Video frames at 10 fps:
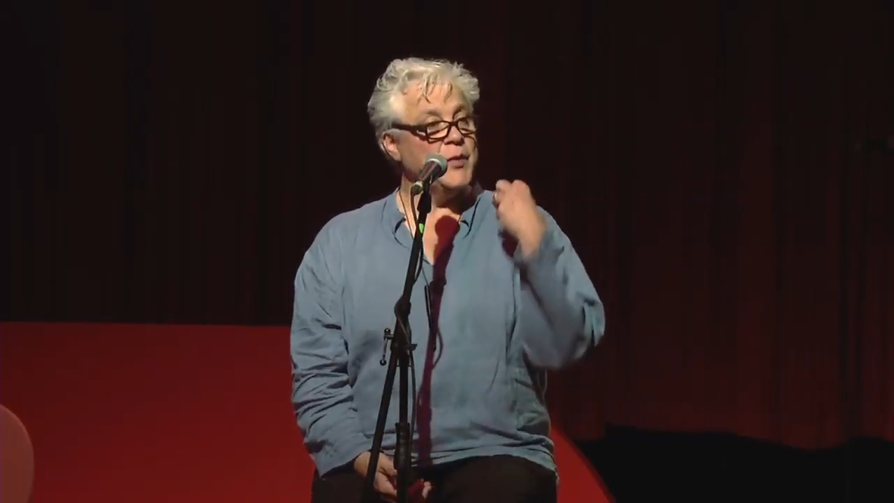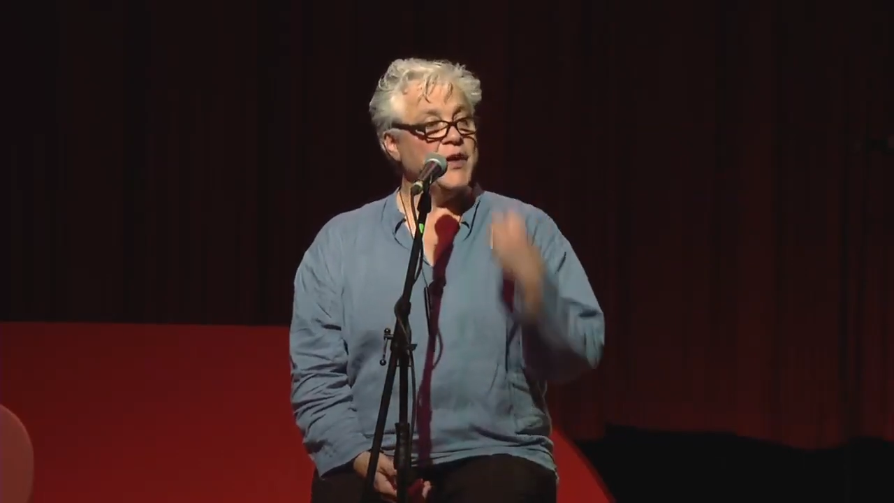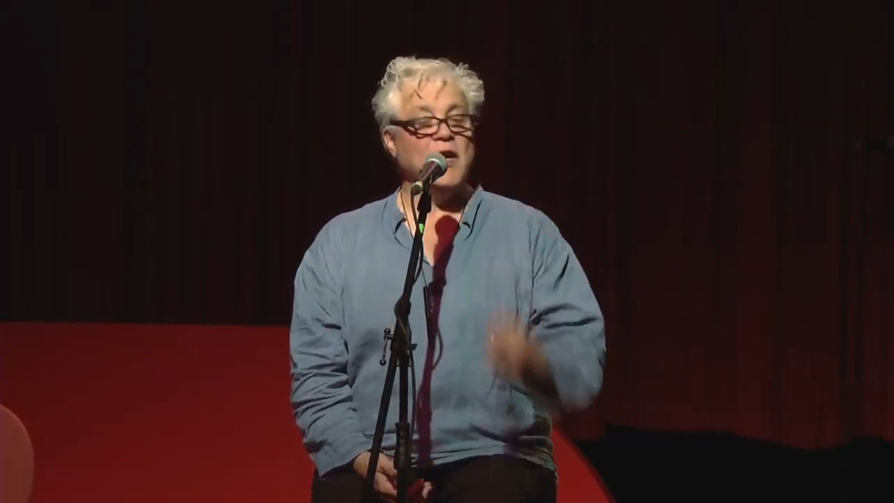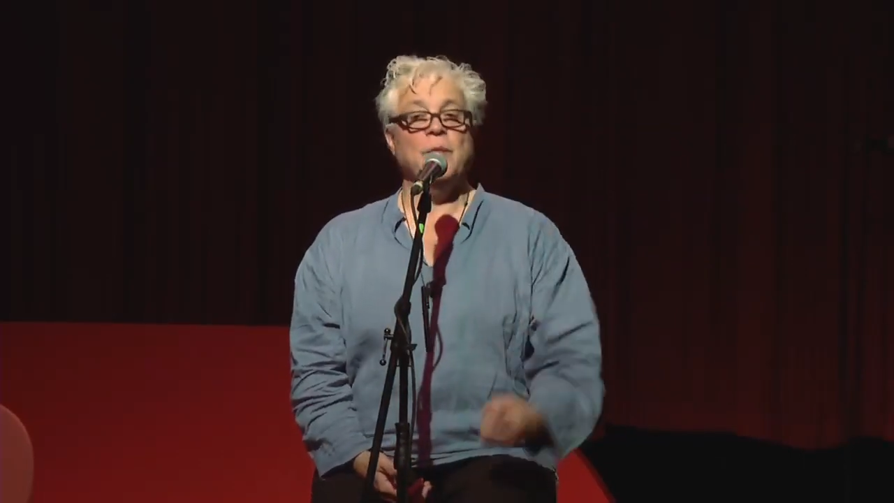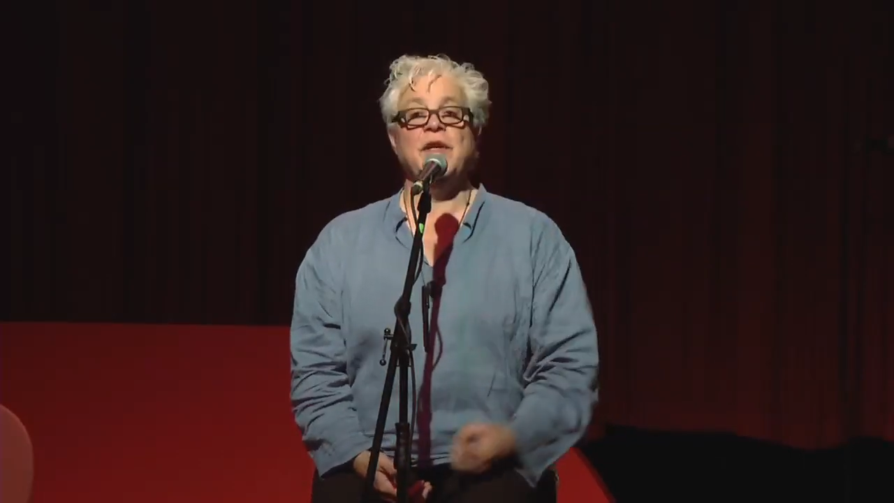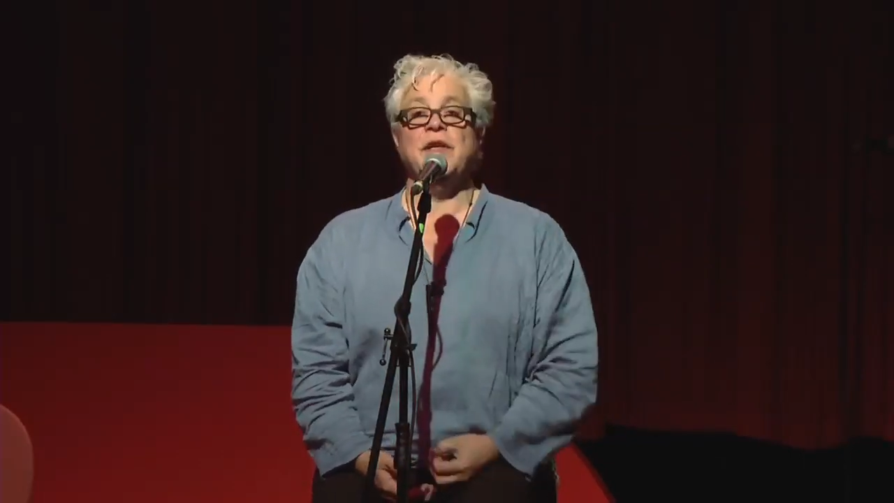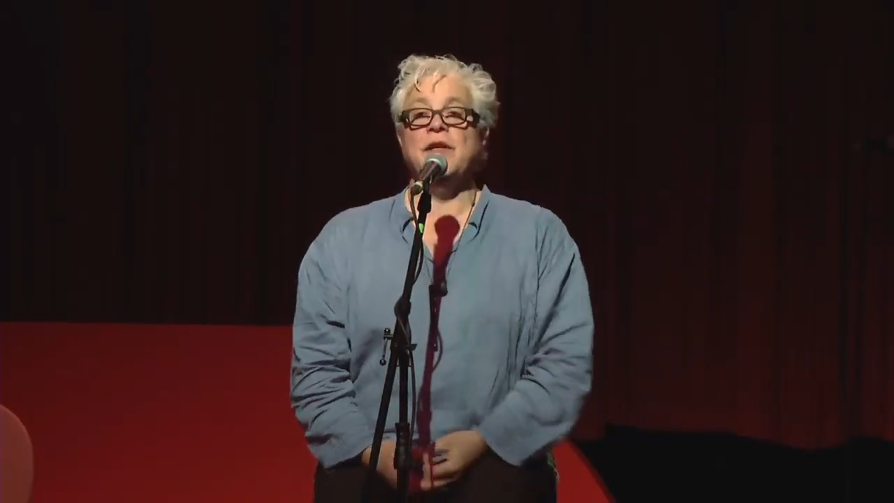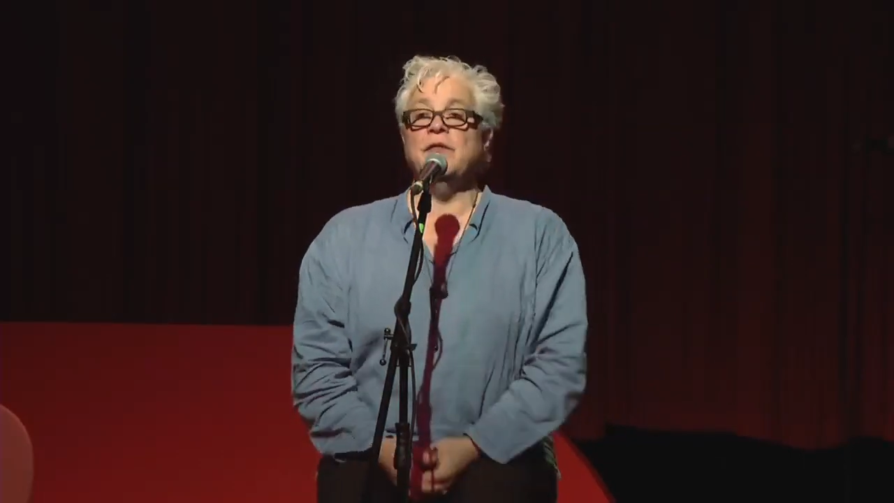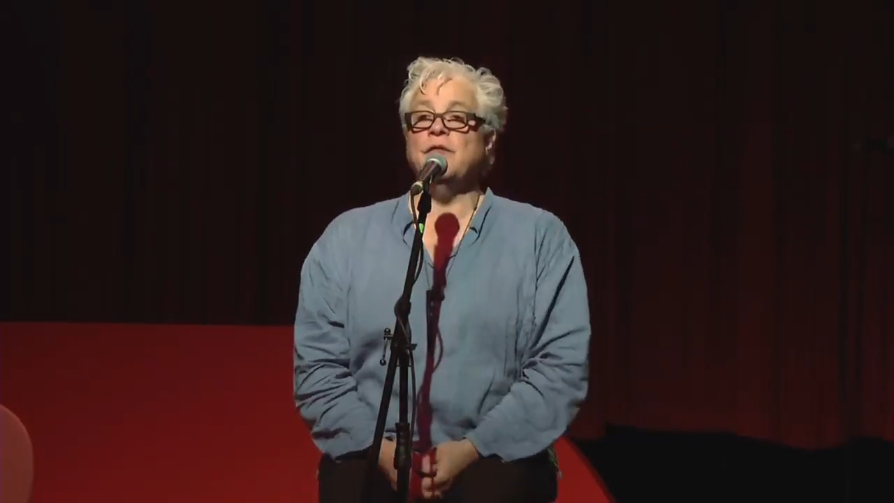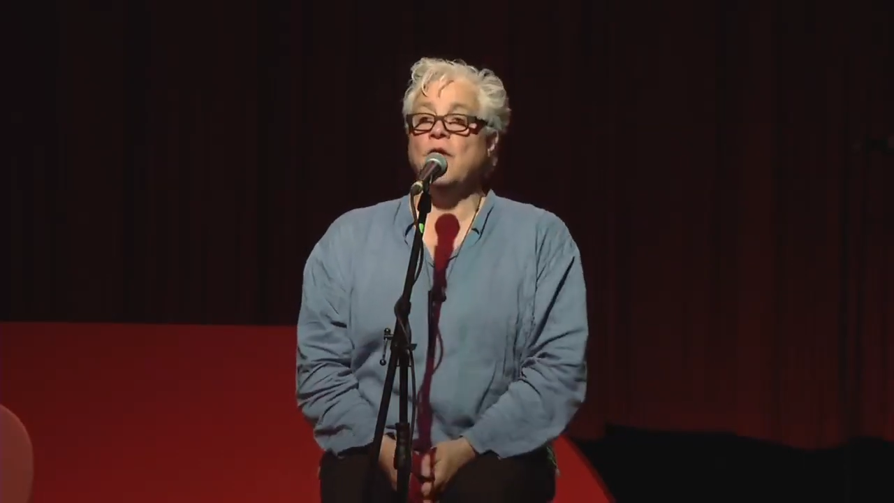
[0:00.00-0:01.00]
becoming
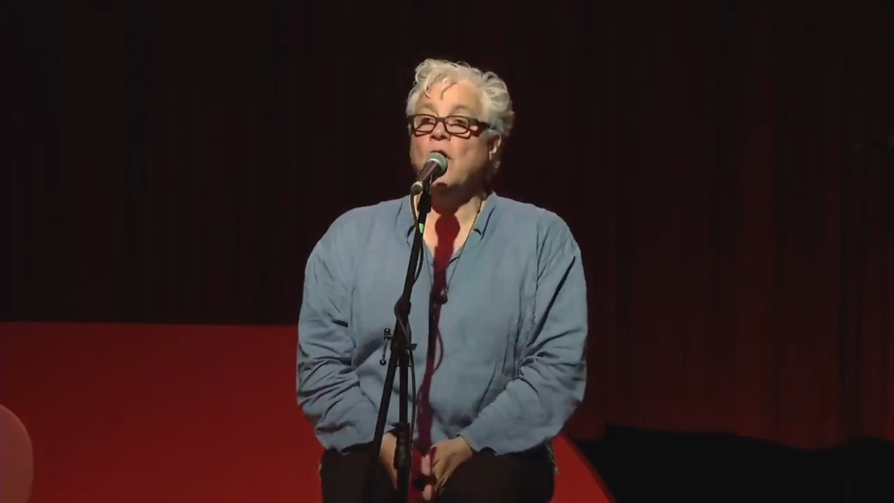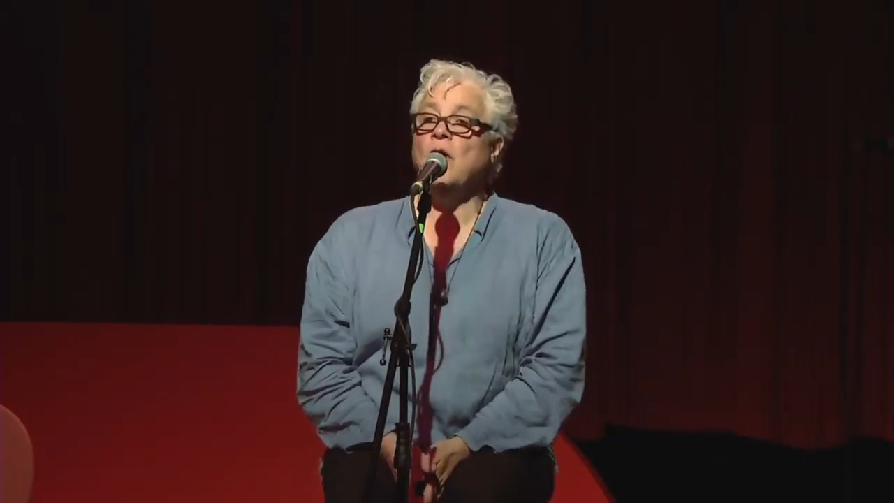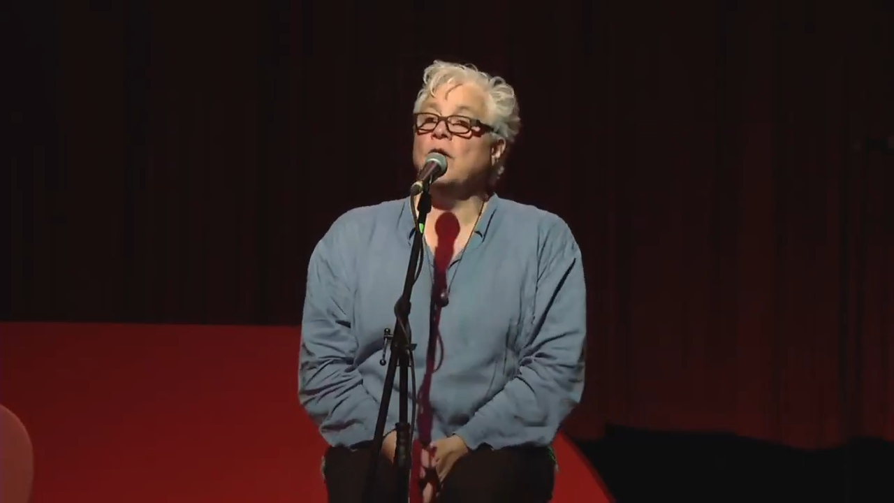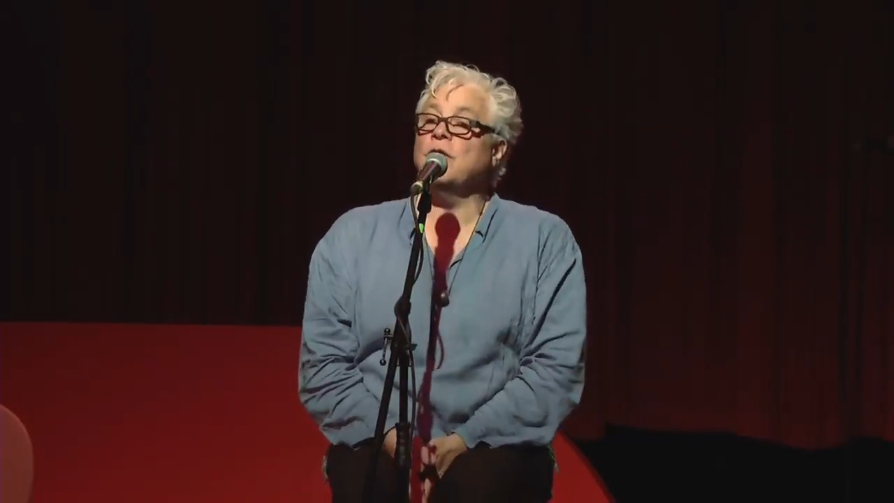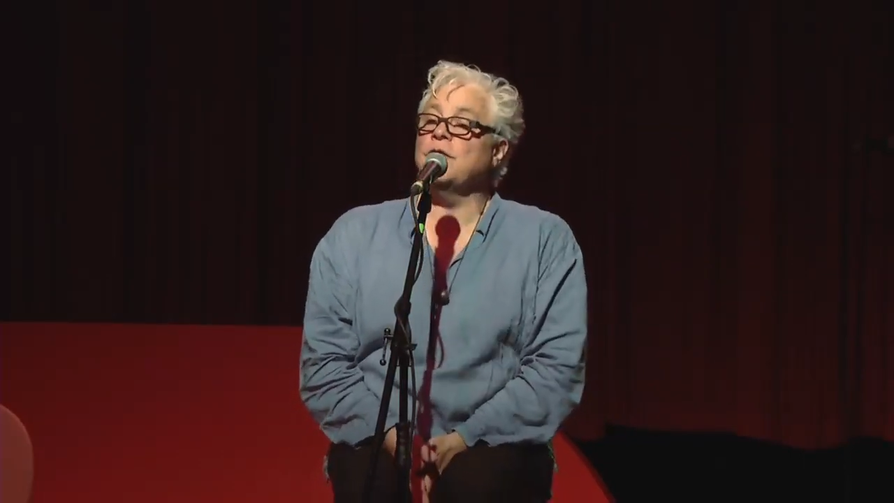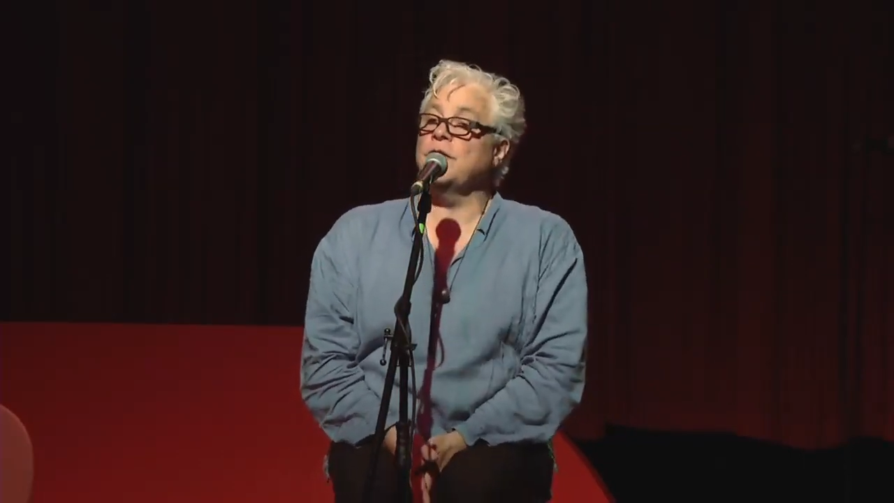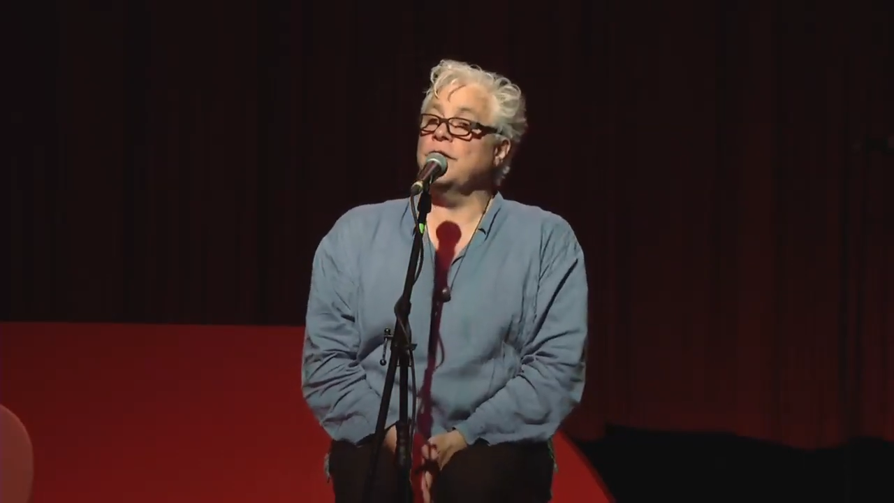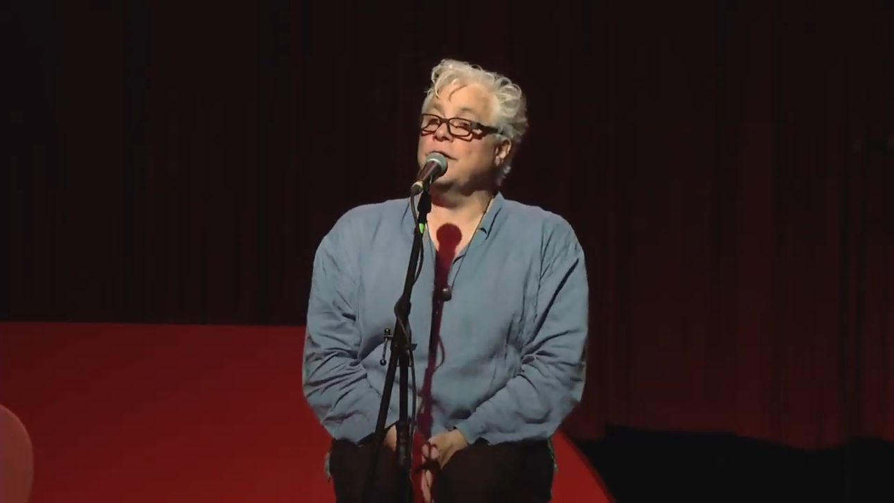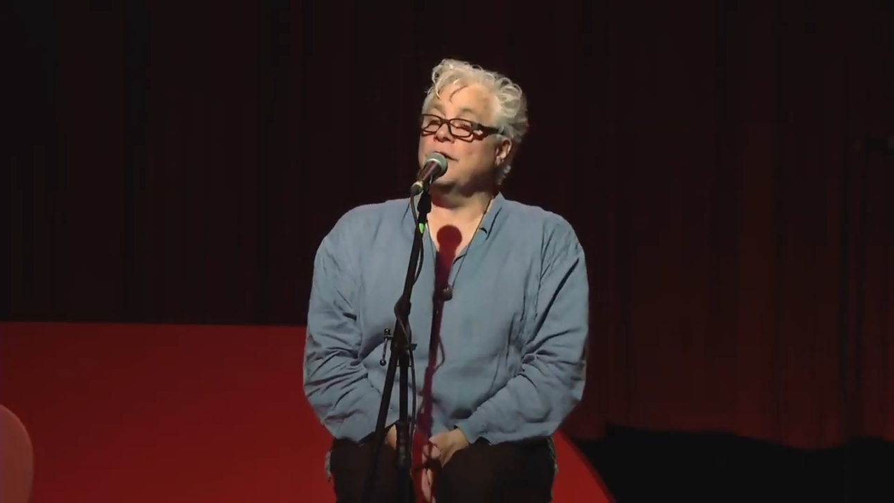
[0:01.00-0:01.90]
involved.